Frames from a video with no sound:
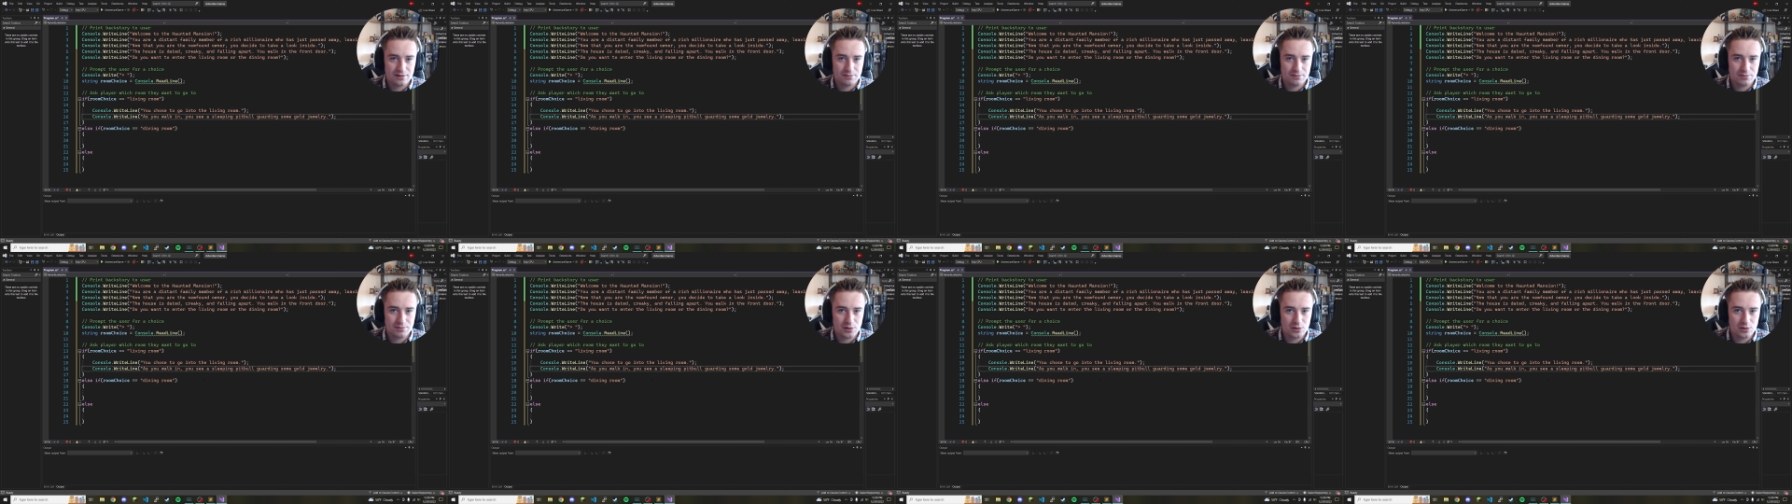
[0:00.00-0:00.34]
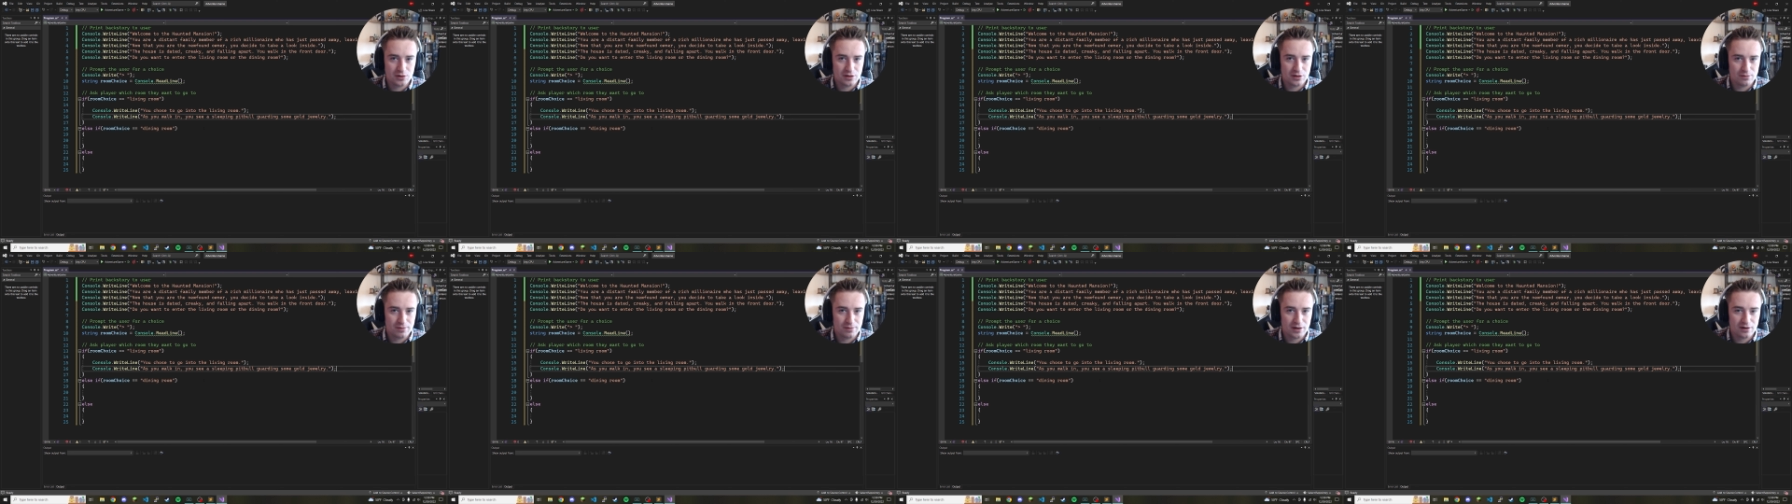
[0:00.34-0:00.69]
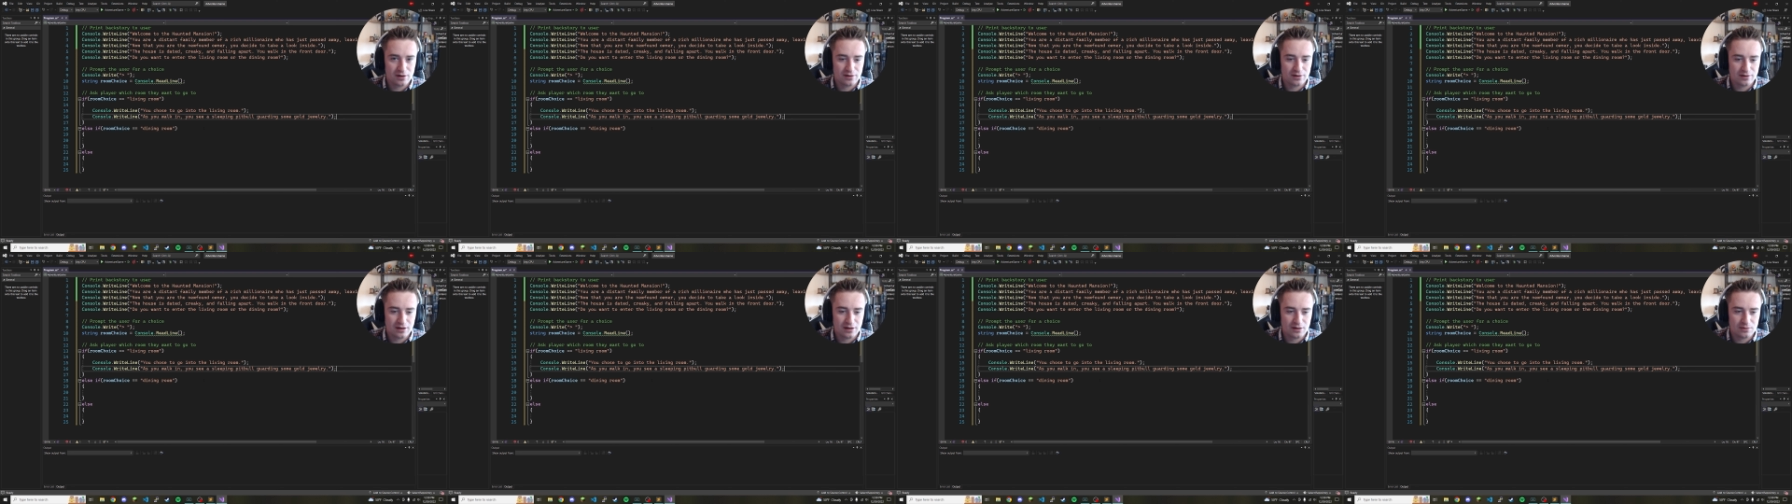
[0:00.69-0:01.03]
poke the bear
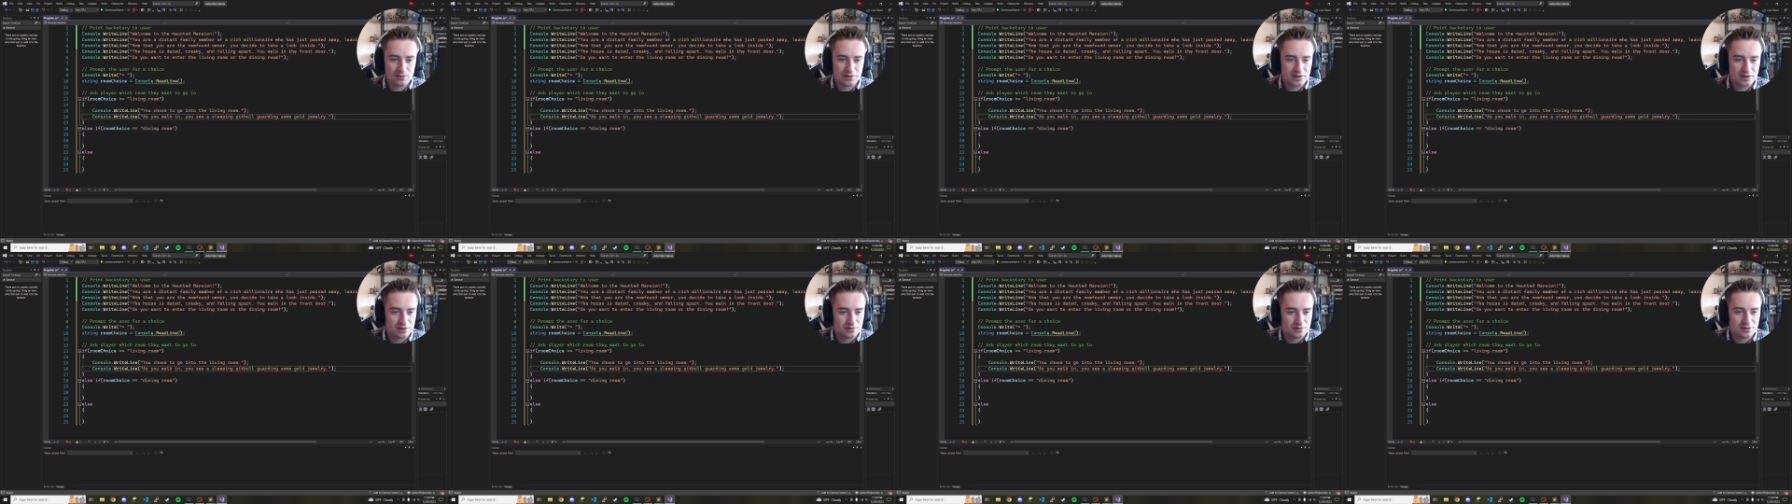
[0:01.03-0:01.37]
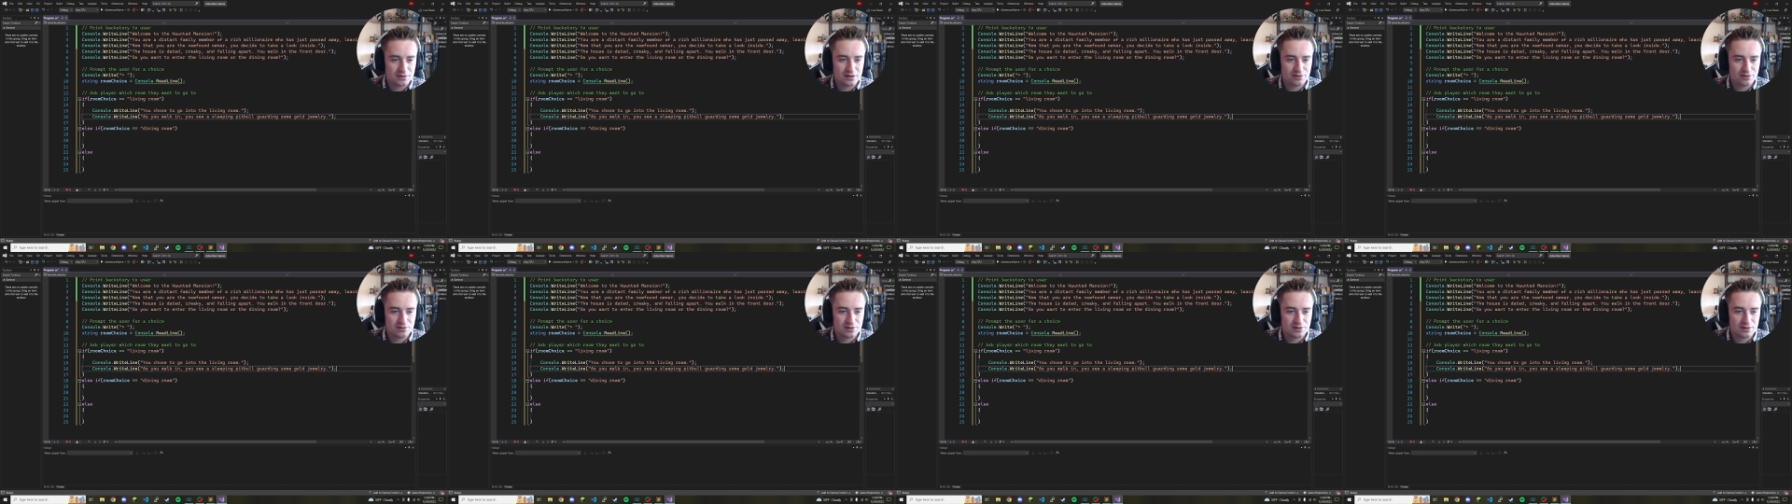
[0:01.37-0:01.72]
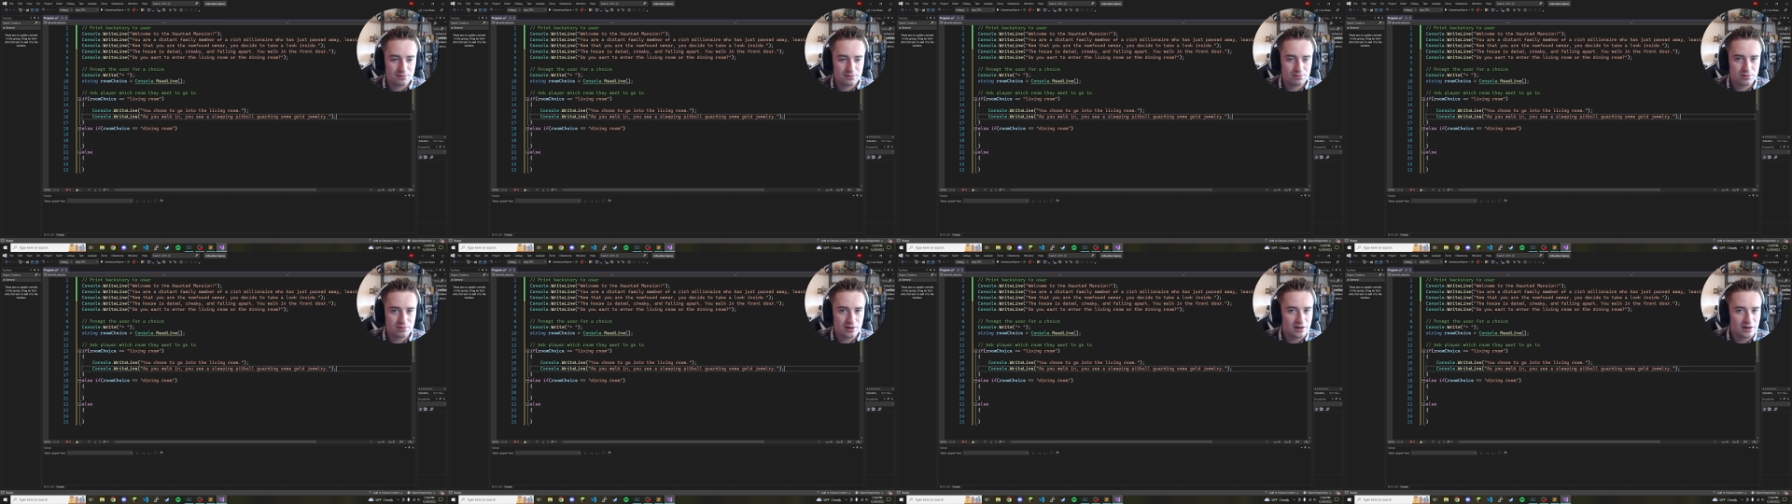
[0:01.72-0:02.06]
on that one. I would definitely
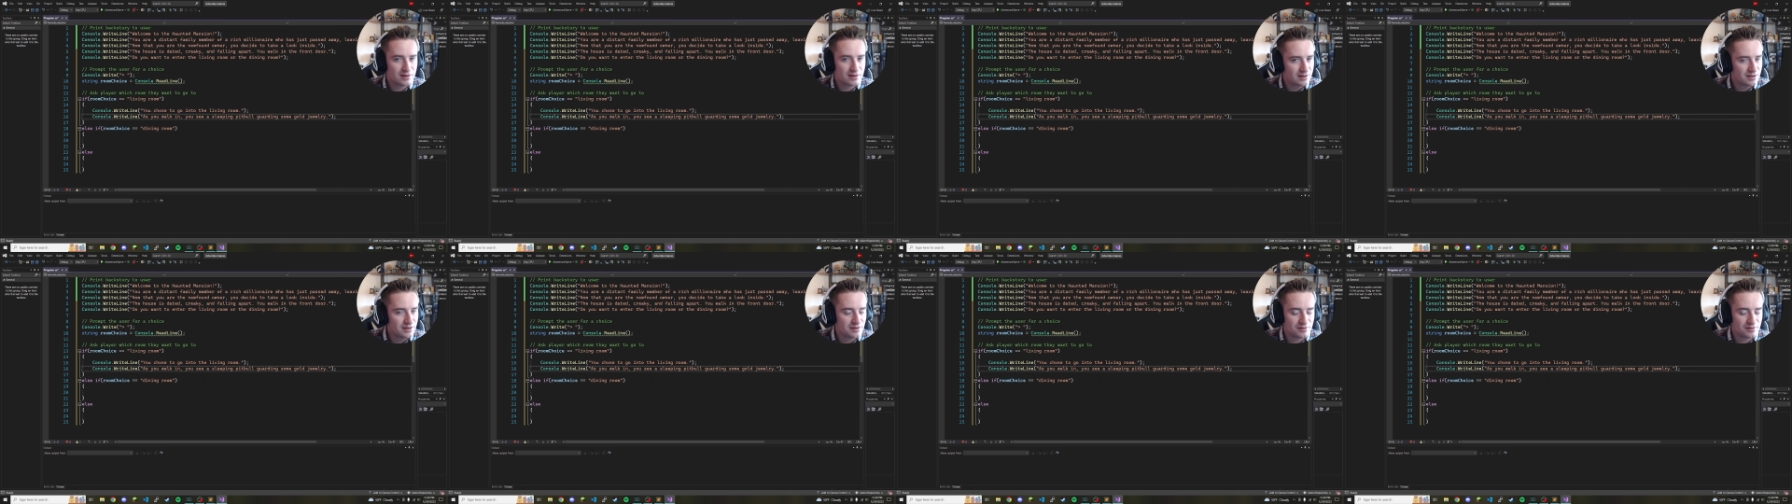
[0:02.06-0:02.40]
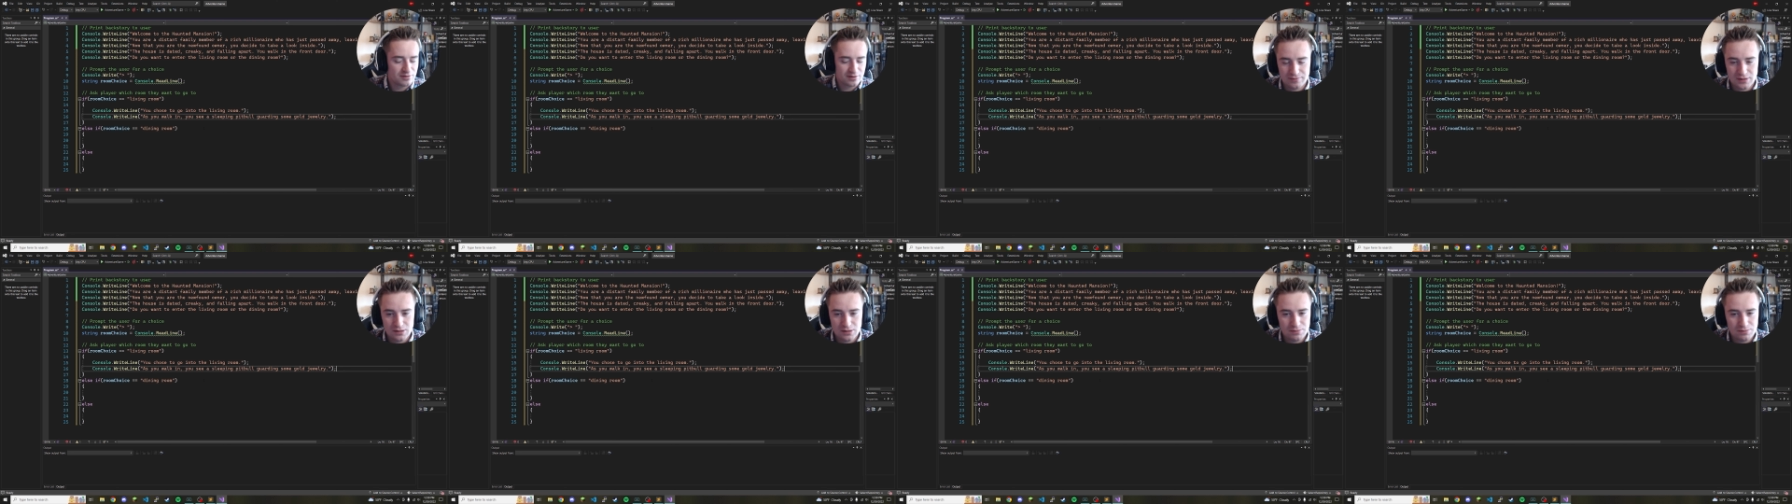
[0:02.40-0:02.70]
probably leave.